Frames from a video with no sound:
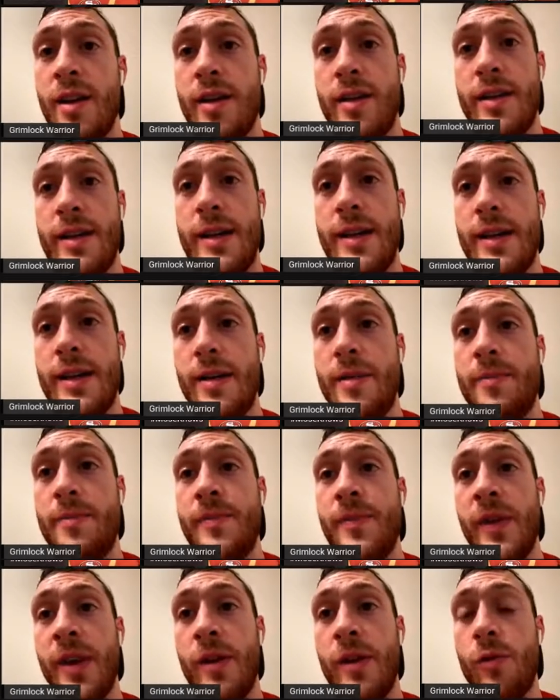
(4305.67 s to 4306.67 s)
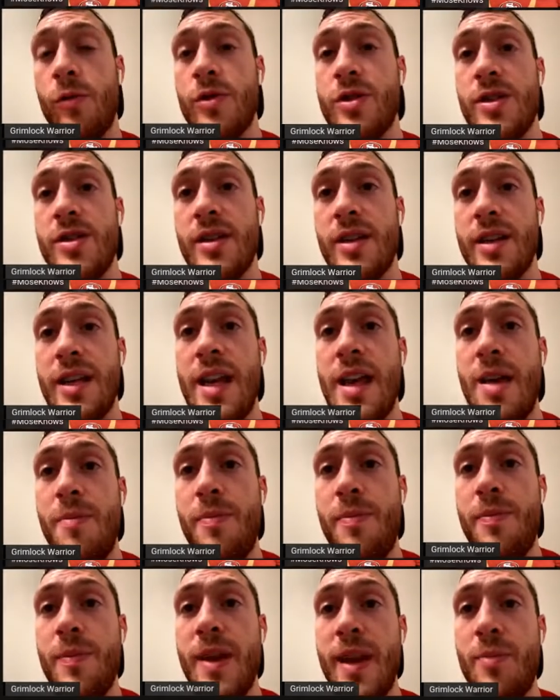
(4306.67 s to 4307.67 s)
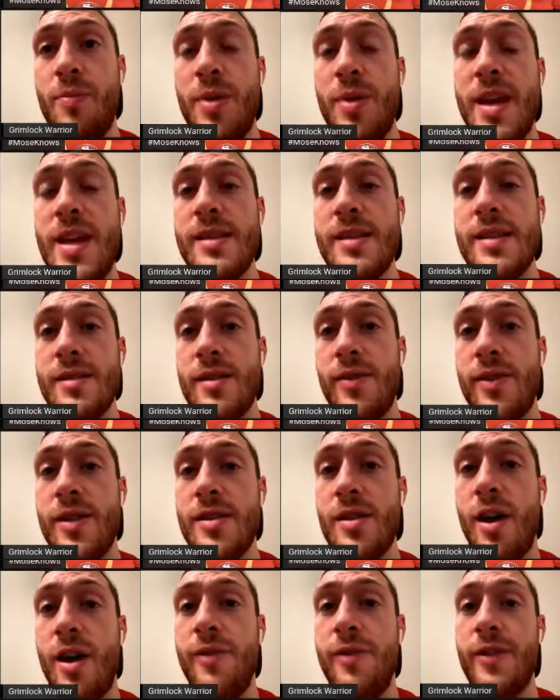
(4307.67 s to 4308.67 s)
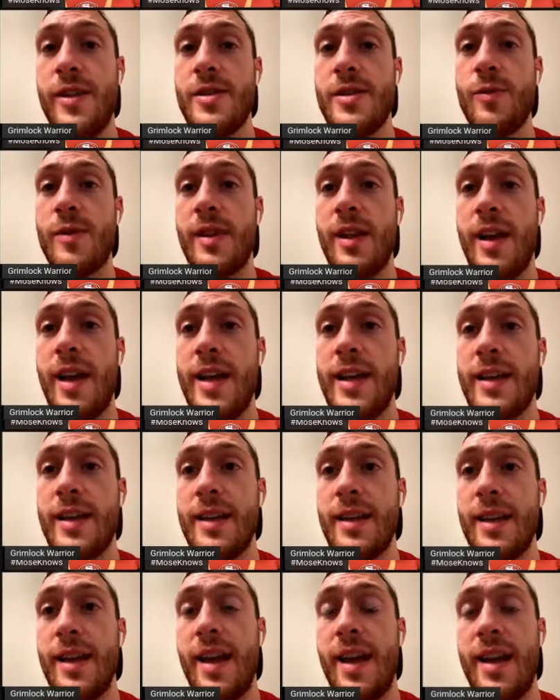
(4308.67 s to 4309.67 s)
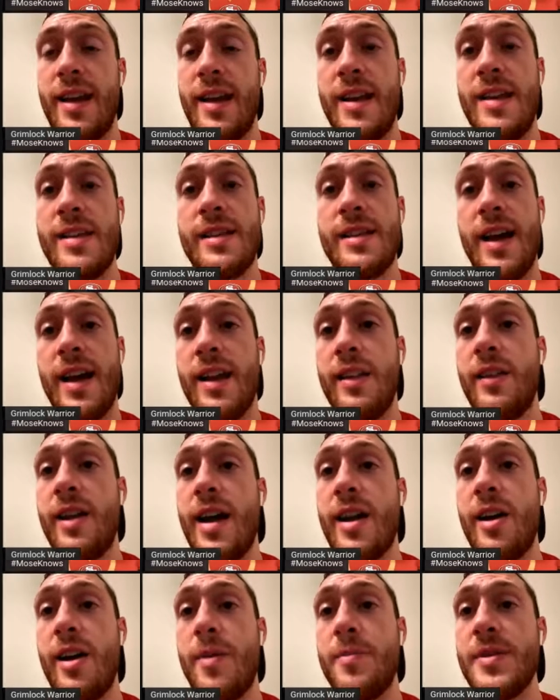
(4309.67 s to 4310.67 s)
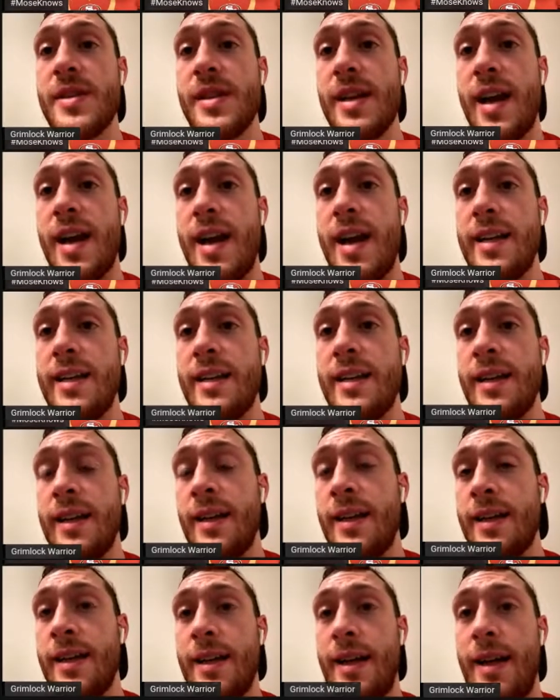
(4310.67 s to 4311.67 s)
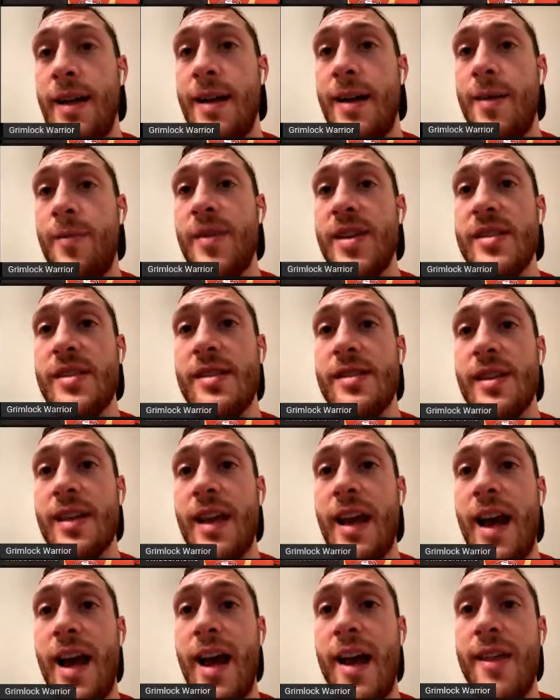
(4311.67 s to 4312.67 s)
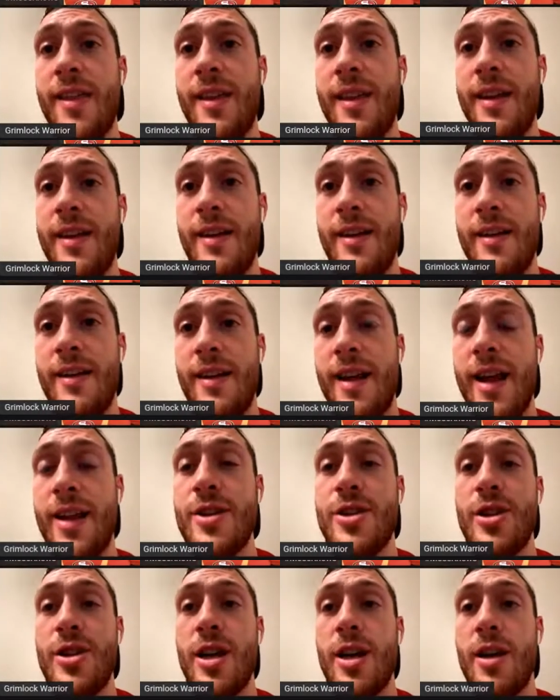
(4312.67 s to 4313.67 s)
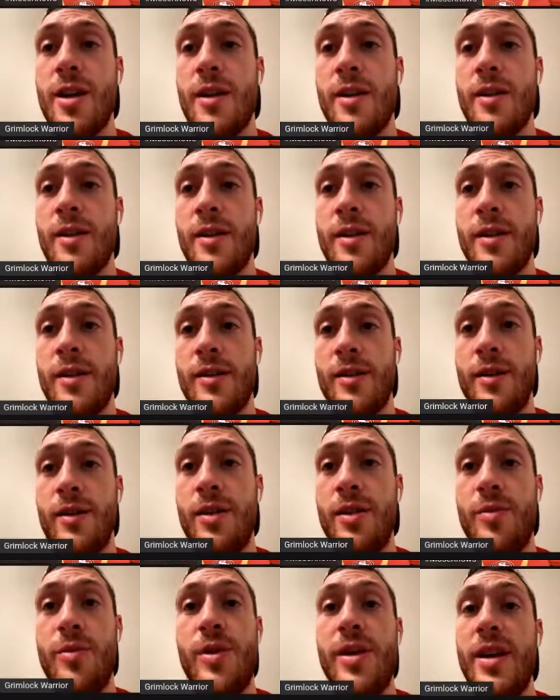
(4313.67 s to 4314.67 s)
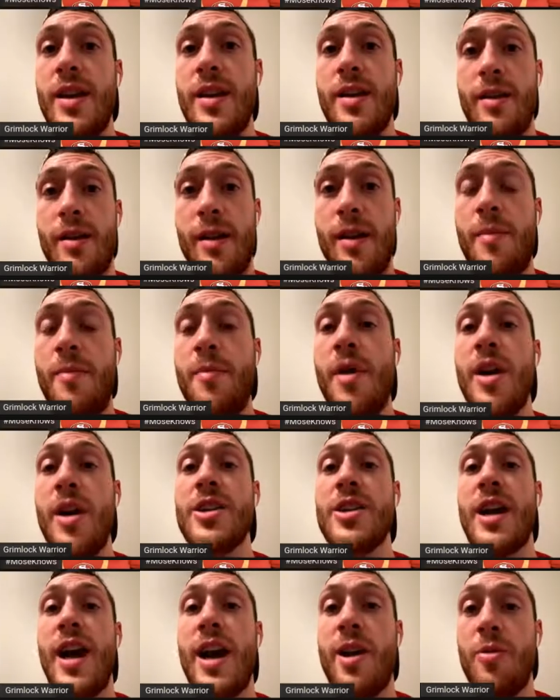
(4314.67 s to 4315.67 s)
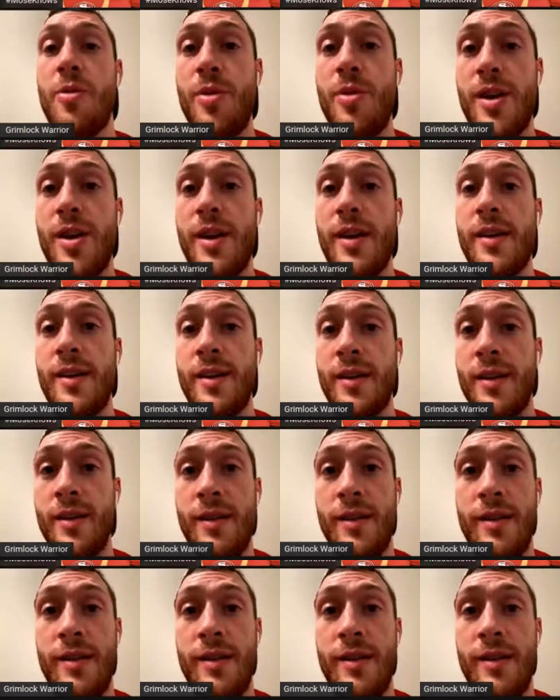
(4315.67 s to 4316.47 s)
We're just going to keep getting pieces of this offense we like, and he's got a lot of upside. This is a guy that next year could be a much higher pick.